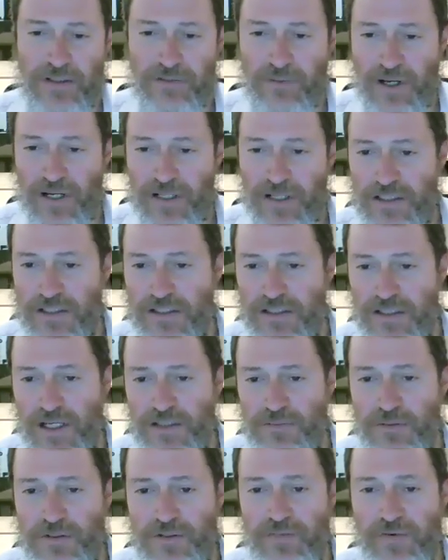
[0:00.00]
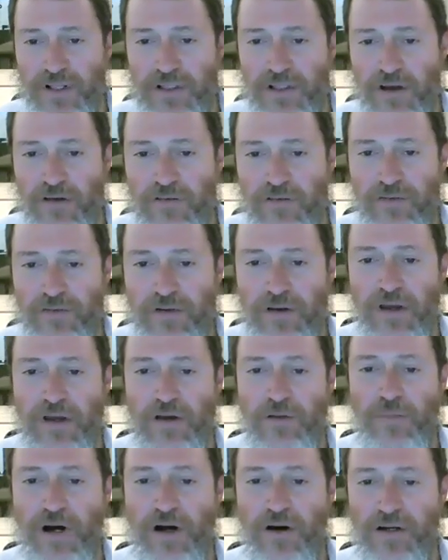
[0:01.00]
So Rashi says, "B'shvil tov
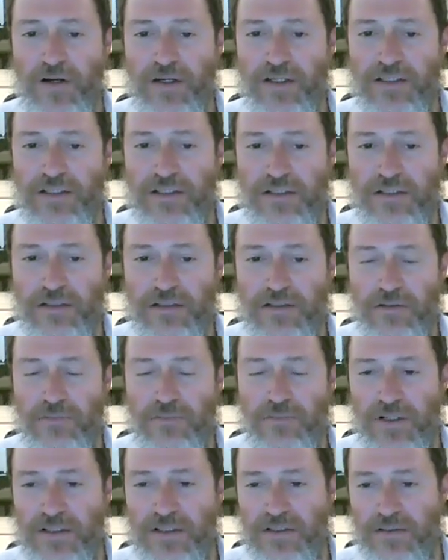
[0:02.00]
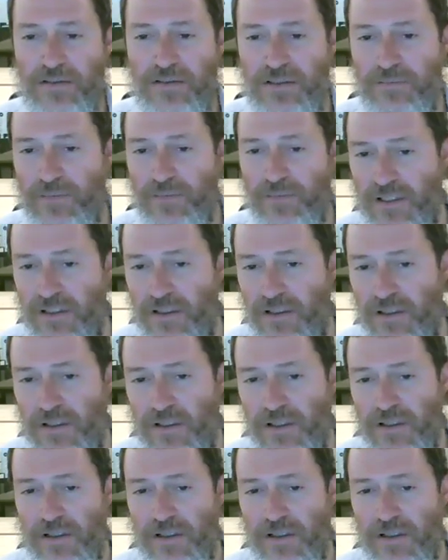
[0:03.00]
ma'ois." So what does this mean?